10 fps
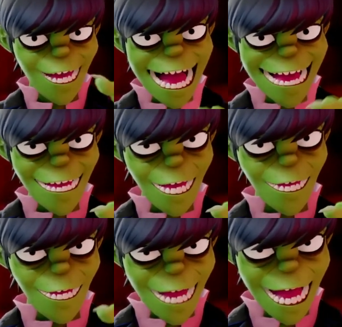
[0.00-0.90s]
Then,
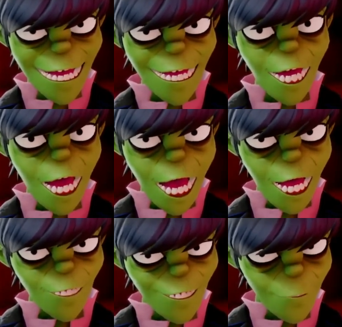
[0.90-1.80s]
then
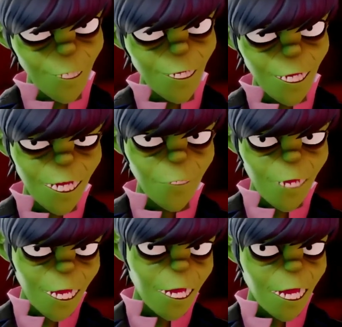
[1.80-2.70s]
afterwards,
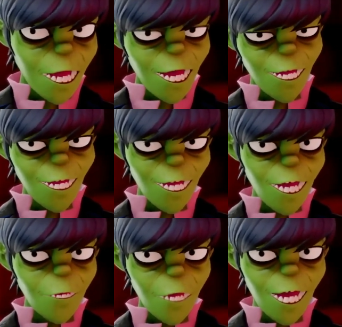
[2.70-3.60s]
we'll uh, you
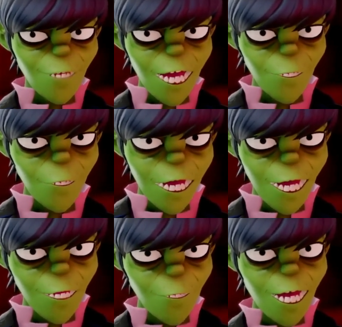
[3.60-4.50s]
know we'll have a little
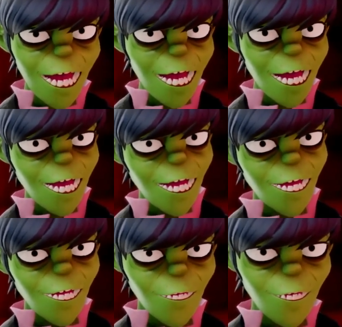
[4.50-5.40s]
Q and A. You
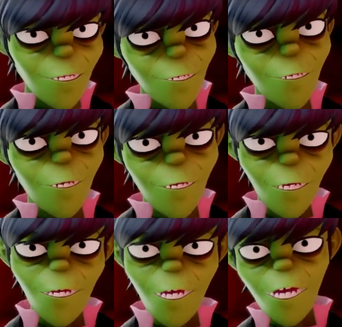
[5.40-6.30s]
know,
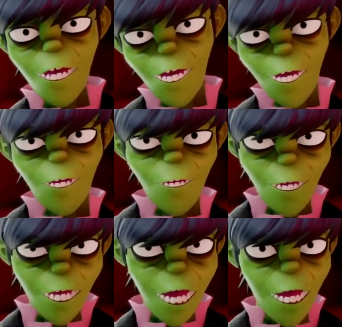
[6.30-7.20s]
so uh,
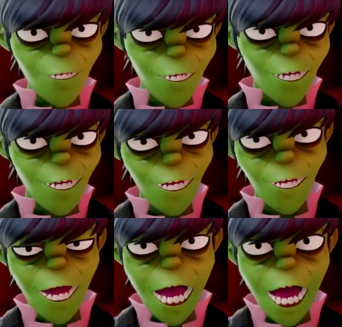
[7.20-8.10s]
your chance
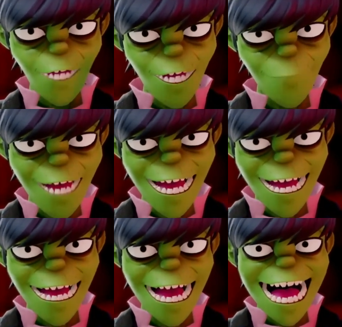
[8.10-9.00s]
to ask
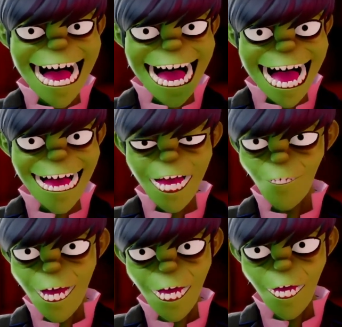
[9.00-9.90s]
me
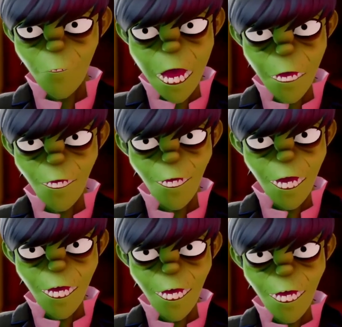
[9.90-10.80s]
anything you want,
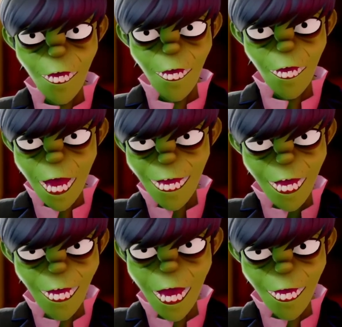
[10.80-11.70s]

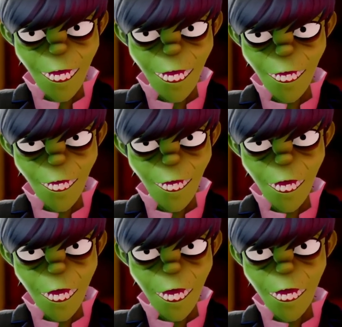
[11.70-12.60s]
anything,
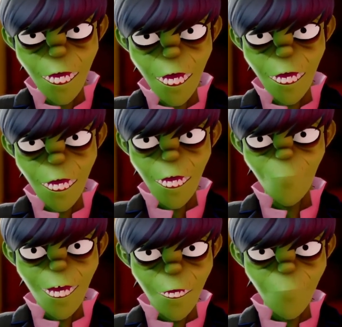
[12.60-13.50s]
you know.
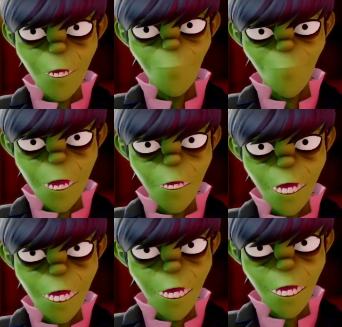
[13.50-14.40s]
I'm an open
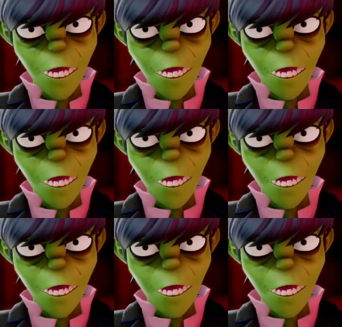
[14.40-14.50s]
book.